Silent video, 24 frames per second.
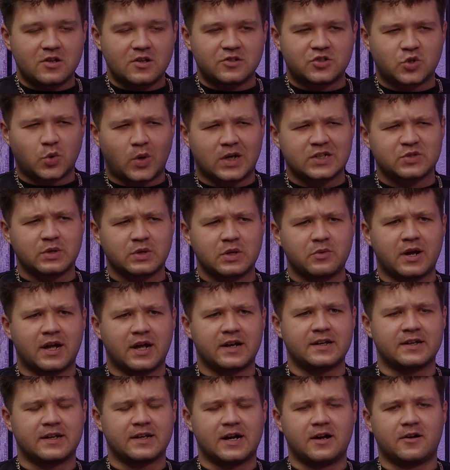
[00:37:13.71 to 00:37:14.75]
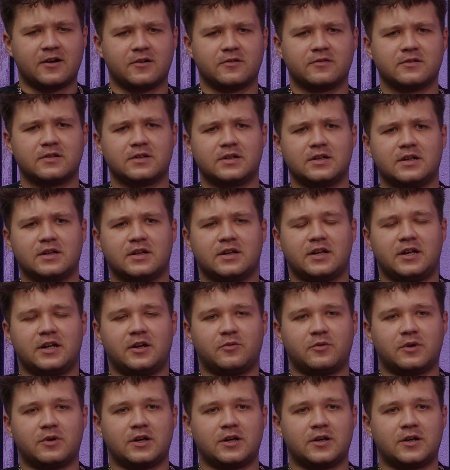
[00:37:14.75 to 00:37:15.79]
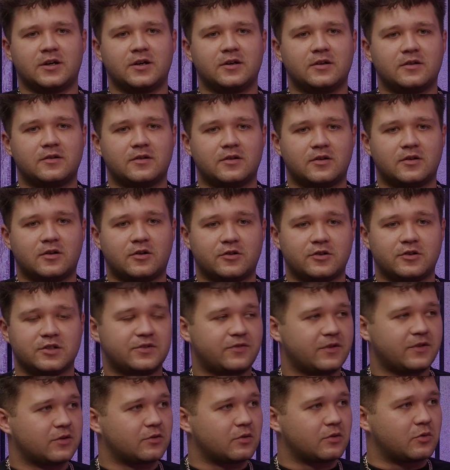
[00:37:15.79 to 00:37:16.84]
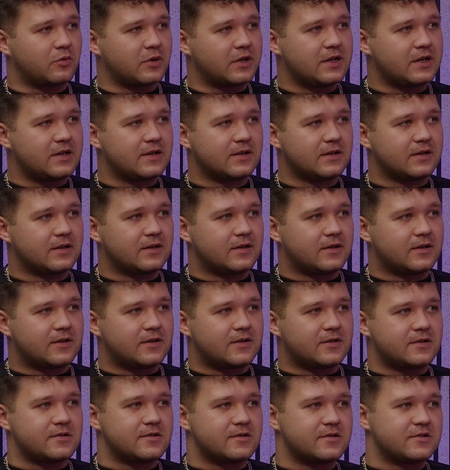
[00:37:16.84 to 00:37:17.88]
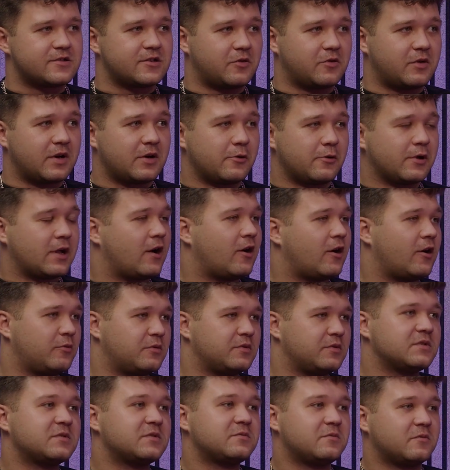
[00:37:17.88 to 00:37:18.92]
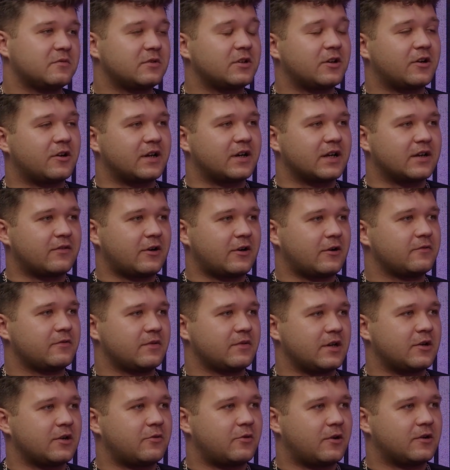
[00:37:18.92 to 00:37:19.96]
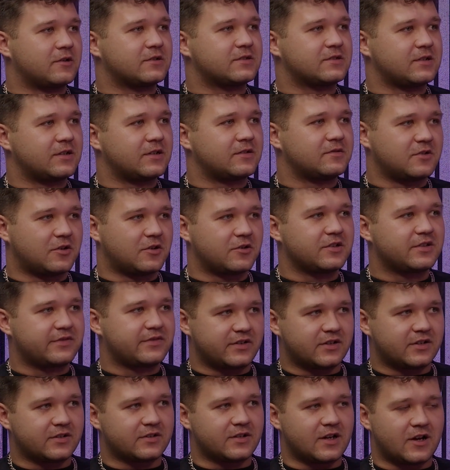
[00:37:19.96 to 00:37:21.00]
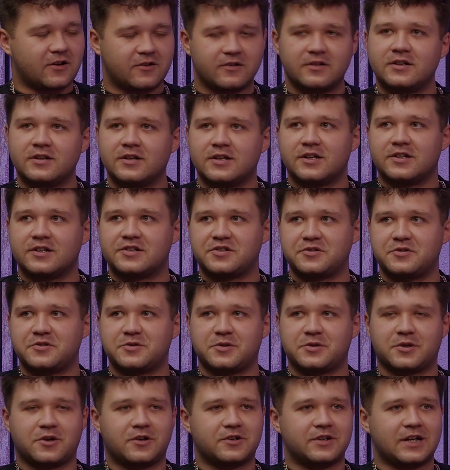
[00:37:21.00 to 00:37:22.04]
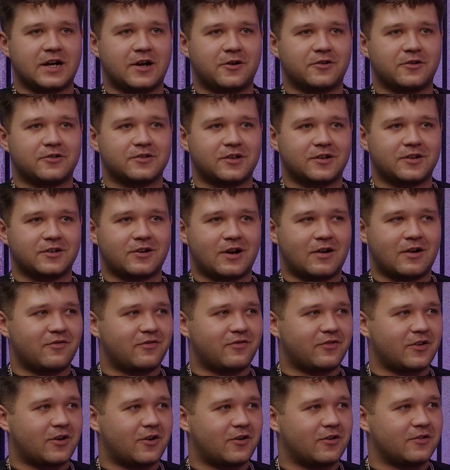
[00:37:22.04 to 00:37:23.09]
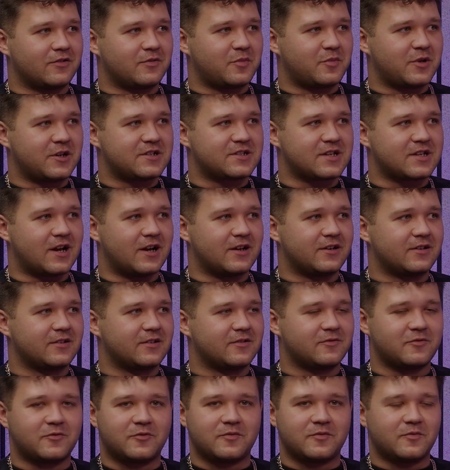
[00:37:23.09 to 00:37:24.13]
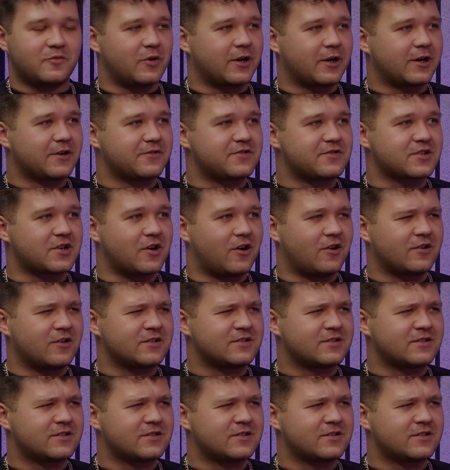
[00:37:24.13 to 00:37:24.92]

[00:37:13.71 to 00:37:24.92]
So as we were heading down, it were Huddersfield were winning. So we were like, oh, you're going to give out the awards to Huddersfield now. As soon as we got down on the ground floor and pitch side, we're going to have scored.